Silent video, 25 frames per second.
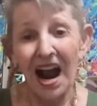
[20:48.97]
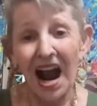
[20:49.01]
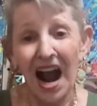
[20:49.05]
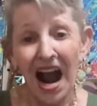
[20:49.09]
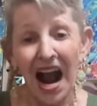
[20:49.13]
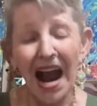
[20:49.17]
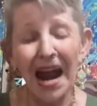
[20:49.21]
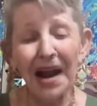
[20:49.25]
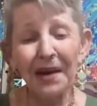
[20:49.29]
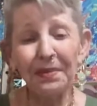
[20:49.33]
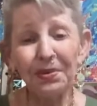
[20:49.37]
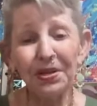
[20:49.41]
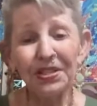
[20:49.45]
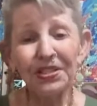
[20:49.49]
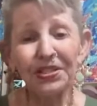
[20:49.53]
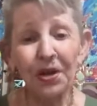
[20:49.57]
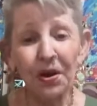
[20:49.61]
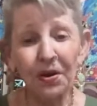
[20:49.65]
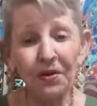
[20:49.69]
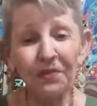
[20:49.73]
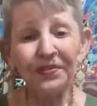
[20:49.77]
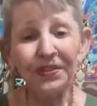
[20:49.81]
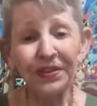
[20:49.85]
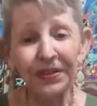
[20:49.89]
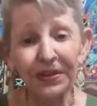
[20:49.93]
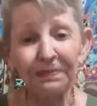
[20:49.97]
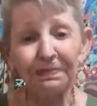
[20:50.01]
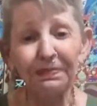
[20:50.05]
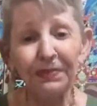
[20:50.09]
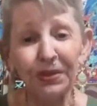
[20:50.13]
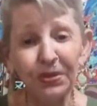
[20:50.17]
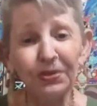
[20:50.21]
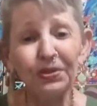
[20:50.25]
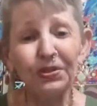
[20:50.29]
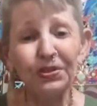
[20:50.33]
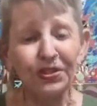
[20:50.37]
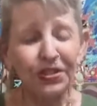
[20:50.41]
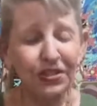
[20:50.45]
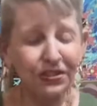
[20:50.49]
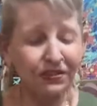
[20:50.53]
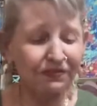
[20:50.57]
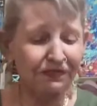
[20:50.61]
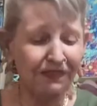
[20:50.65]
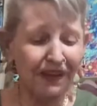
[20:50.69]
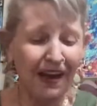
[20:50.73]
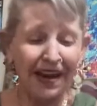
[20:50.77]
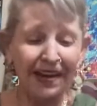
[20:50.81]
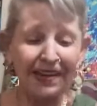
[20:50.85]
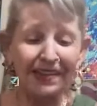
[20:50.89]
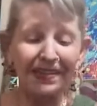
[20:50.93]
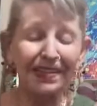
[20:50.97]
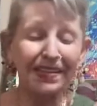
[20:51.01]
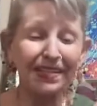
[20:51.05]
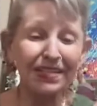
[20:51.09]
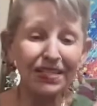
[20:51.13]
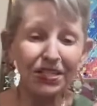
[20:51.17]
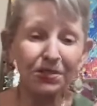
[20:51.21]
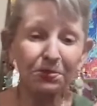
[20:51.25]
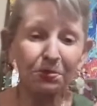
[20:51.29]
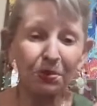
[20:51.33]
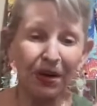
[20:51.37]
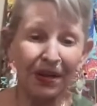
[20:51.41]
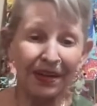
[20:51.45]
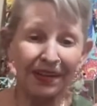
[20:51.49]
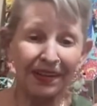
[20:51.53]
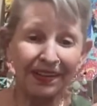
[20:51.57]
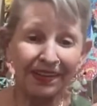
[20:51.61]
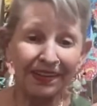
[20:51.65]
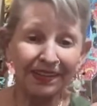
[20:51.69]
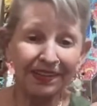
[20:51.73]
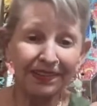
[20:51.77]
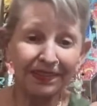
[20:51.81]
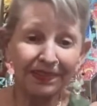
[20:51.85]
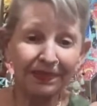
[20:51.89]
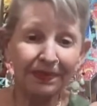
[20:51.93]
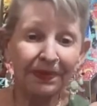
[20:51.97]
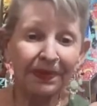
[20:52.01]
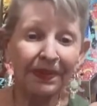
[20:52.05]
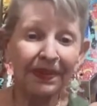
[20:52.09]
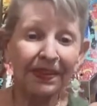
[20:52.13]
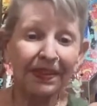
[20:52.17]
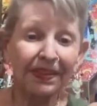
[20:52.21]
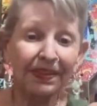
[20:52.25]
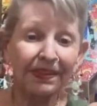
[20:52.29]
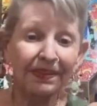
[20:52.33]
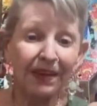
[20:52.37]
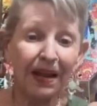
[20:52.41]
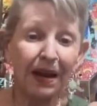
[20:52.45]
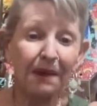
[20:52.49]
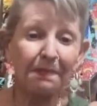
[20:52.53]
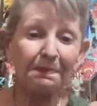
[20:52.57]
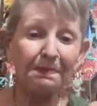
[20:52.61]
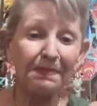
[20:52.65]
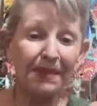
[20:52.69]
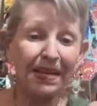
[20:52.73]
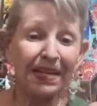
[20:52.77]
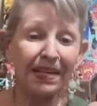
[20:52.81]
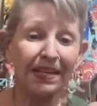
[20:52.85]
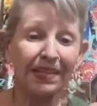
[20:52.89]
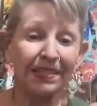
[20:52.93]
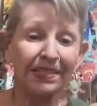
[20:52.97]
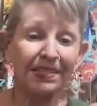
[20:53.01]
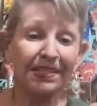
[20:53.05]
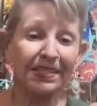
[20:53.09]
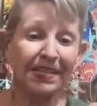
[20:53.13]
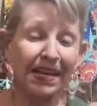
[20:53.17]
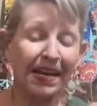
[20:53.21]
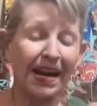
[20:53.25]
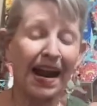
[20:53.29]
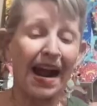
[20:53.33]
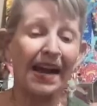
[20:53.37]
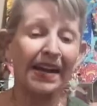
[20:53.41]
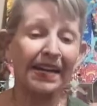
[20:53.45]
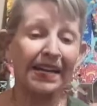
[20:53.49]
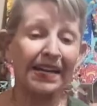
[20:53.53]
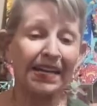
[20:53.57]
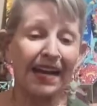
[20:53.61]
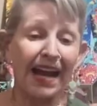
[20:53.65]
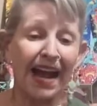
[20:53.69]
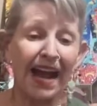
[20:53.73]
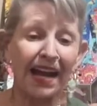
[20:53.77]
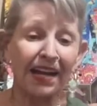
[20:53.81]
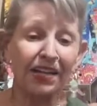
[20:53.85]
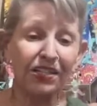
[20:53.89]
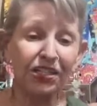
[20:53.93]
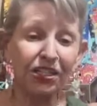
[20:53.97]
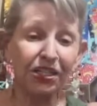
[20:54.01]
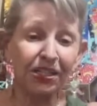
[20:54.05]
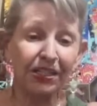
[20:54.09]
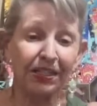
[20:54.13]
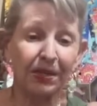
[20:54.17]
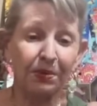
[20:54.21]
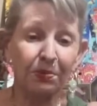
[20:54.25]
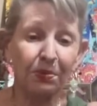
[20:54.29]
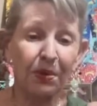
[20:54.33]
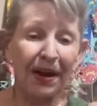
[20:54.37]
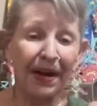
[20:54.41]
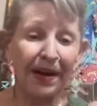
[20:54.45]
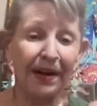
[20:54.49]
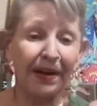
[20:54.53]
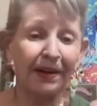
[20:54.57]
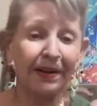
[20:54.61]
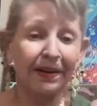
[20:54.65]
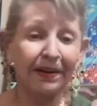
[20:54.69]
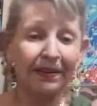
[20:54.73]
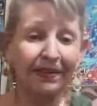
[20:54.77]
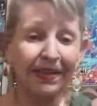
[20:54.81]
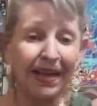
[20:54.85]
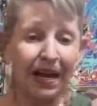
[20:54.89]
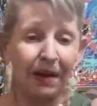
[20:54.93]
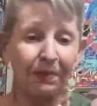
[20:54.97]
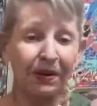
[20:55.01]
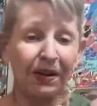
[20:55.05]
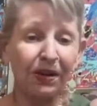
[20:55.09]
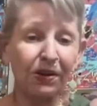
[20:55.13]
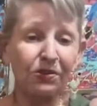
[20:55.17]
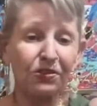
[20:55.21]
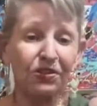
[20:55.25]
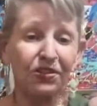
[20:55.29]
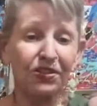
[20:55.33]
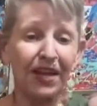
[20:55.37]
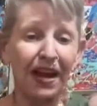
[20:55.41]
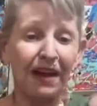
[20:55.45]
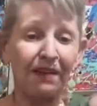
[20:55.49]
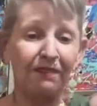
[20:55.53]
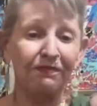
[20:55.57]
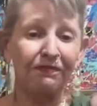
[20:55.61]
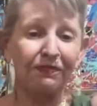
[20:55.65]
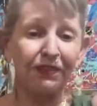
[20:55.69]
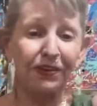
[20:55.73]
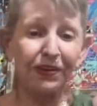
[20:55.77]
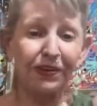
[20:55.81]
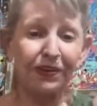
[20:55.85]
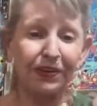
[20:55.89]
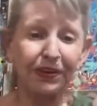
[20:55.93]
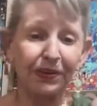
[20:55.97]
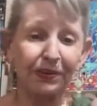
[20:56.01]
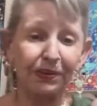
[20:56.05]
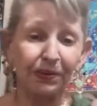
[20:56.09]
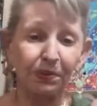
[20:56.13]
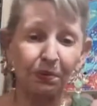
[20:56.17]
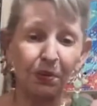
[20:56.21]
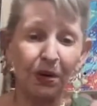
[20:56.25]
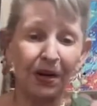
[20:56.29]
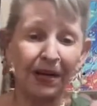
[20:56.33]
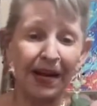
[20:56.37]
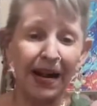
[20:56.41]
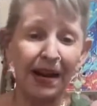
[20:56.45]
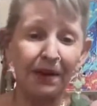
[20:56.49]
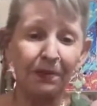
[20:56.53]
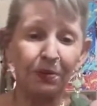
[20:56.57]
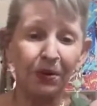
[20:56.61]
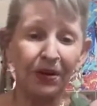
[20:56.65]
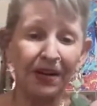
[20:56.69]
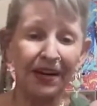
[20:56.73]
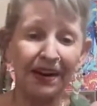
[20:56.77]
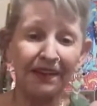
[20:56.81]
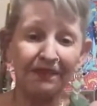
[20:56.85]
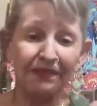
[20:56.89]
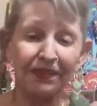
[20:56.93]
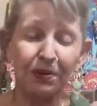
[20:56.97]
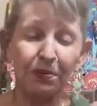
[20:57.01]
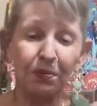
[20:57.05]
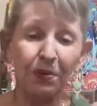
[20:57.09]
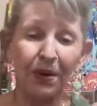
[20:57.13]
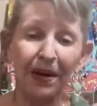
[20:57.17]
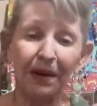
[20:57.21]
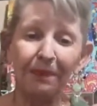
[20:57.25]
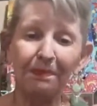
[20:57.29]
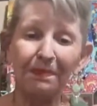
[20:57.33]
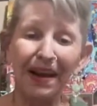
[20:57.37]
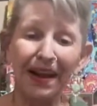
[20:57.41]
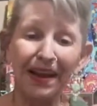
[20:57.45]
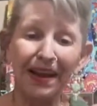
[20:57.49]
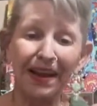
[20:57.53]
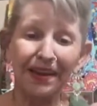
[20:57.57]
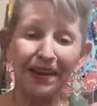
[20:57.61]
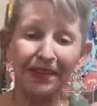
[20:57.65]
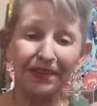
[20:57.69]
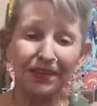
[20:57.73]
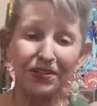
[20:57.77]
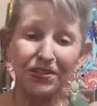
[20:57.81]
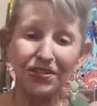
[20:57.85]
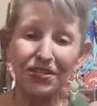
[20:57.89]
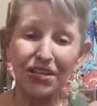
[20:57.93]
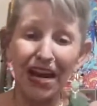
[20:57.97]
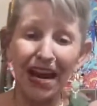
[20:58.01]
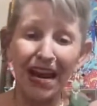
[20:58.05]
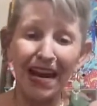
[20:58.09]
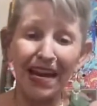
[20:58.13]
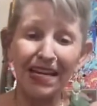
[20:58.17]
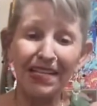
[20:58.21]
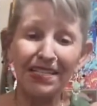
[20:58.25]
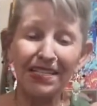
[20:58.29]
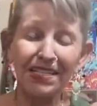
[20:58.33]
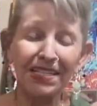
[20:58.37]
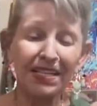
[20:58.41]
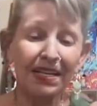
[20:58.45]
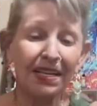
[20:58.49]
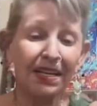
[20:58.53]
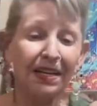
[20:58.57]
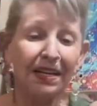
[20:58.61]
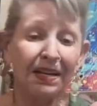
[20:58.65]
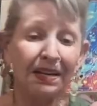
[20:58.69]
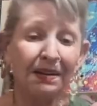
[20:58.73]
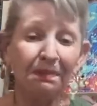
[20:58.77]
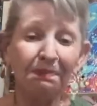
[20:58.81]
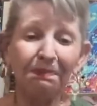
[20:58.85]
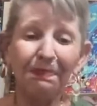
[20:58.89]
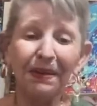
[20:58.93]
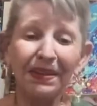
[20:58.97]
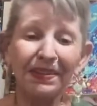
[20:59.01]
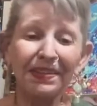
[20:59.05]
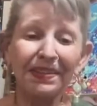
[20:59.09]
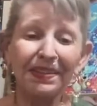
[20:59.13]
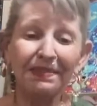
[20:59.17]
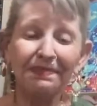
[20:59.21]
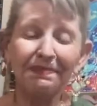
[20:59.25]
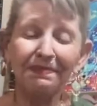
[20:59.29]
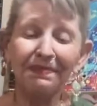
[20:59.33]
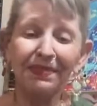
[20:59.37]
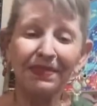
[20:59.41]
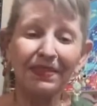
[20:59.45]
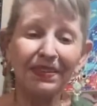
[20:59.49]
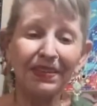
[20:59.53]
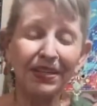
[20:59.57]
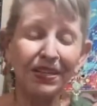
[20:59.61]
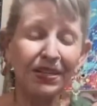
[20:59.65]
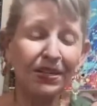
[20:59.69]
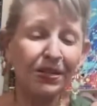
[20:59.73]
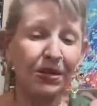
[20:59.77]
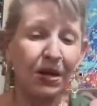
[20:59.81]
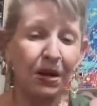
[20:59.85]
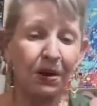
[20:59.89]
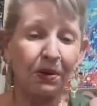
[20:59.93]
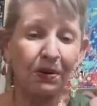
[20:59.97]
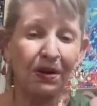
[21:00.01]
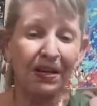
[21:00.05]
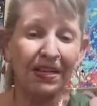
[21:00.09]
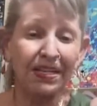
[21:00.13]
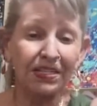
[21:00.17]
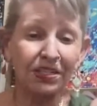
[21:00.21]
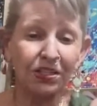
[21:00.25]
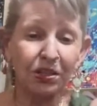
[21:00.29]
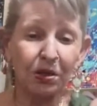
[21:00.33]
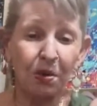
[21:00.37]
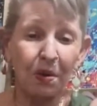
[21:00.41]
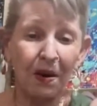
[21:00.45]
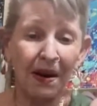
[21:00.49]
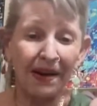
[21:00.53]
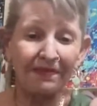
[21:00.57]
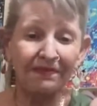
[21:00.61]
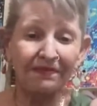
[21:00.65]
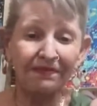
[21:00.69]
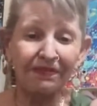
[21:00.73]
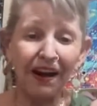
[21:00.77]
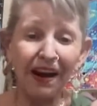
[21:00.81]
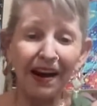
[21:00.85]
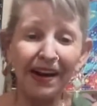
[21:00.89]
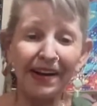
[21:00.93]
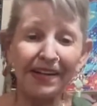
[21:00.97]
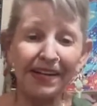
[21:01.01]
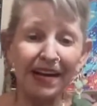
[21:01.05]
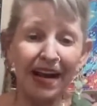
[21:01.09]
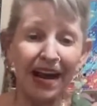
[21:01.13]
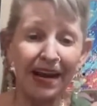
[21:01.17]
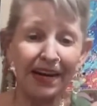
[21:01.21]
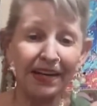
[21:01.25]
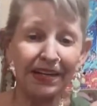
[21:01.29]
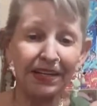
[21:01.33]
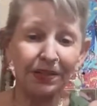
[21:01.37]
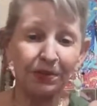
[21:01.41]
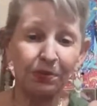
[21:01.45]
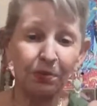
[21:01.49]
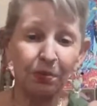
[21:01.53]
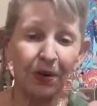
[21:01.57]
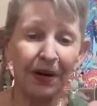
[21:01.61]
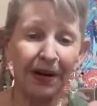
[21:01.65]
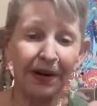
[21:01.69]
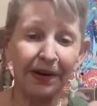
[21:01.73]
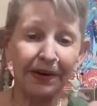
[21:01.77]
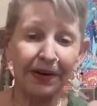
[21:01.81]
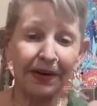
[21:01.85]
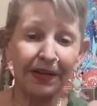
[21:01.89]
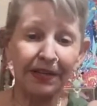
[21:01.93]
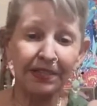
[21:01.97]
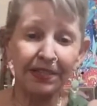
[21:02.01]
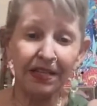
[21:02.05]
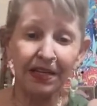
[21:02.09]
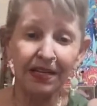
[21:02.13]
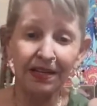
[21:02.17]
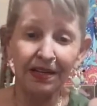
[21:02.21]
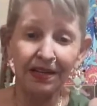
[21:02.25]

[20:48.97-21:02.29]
I was over the moon to find this one, a Mings that I can actually wear. Now it goes down further than what I would ever wear my other jades, but you know, it's quite fine. I can wear it.